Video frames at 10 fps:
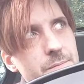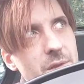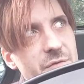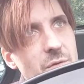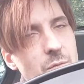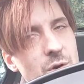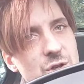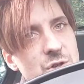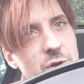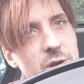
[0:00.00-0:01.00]
if it works
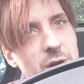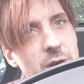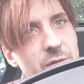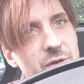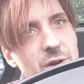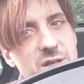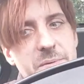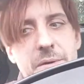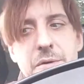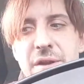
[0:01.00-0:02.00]
or not. If you don't
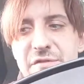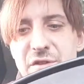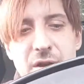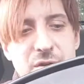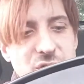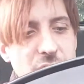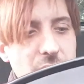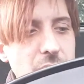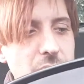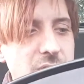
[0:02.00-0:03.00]
experiment, you'll never know. So I
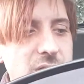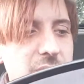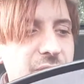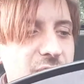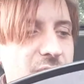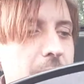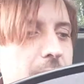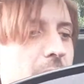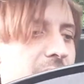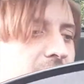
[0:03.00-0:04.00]
don't diss him for coming up
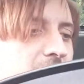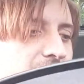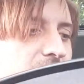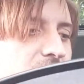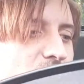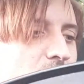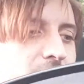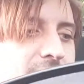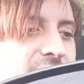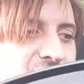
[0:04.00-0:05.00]
with it. I think it was quite a
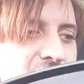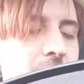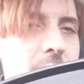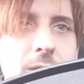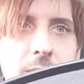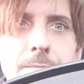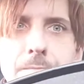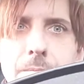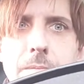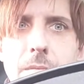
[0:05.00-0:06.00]
clever
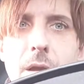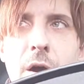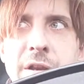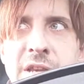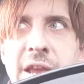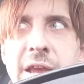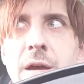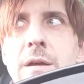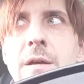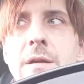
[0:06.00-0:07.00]
idea,
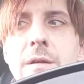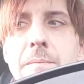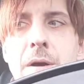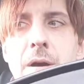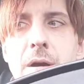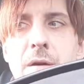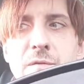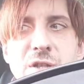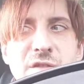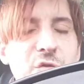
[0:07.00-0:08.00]
but obviously
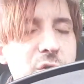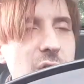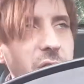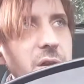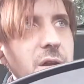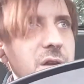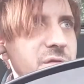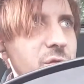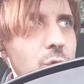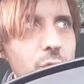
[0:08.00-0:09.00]
it's it's
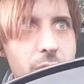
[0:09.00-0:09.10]
flawed.